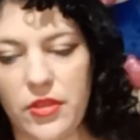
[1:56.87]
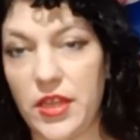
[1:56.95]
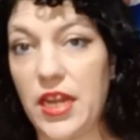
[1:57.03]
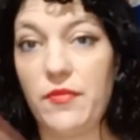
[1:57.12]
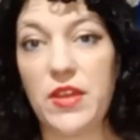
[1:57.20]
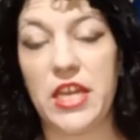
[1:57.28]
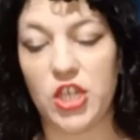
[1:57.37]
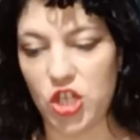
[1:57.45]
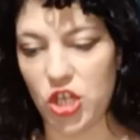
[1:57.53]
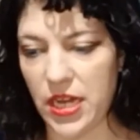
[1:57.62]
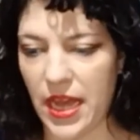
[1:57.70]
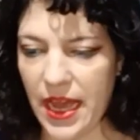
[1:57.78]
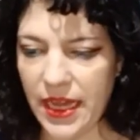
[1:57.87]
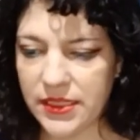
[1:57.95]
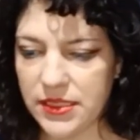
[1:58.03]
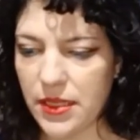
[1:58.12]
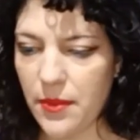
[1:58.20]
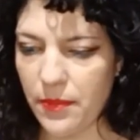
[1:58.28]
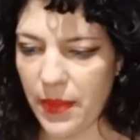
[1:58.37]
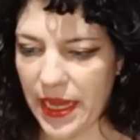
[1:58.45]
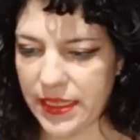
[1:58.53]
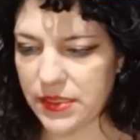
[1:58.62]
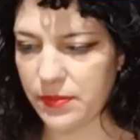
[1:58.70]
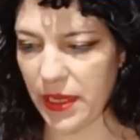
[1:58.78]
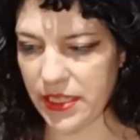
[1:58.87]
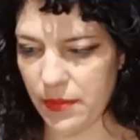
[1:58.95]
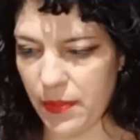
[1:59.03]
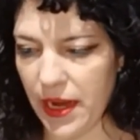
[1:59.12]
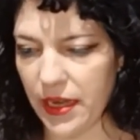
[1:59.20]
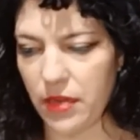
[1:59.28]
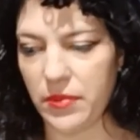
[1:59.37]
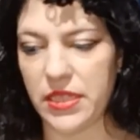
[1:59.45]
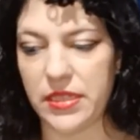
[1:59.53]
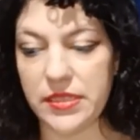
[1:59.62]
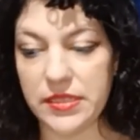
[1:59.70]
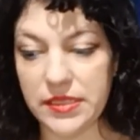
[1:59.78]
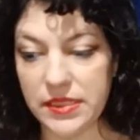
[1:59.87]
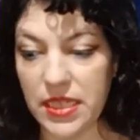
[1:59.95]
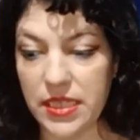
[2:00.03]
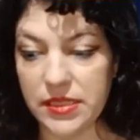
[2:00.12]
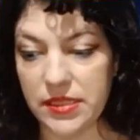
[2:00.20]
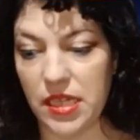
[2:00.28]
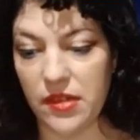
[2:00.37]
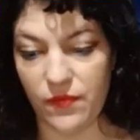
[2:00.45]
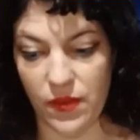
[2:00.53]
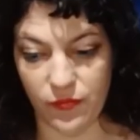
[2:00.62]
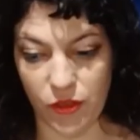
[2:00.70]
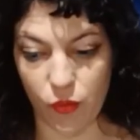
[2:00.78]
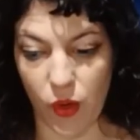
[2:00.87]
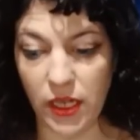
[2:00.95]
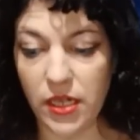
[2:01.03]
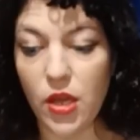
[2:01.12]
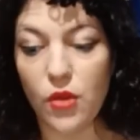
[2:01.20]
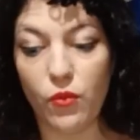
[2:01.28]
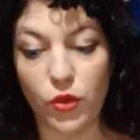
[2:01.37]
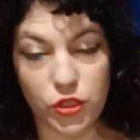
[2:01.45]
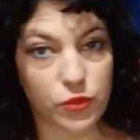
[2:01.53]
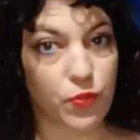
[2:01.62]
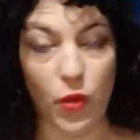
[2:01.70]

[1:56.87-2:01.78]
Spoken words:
The Navigation Act, passed by the Parliament in 1651, was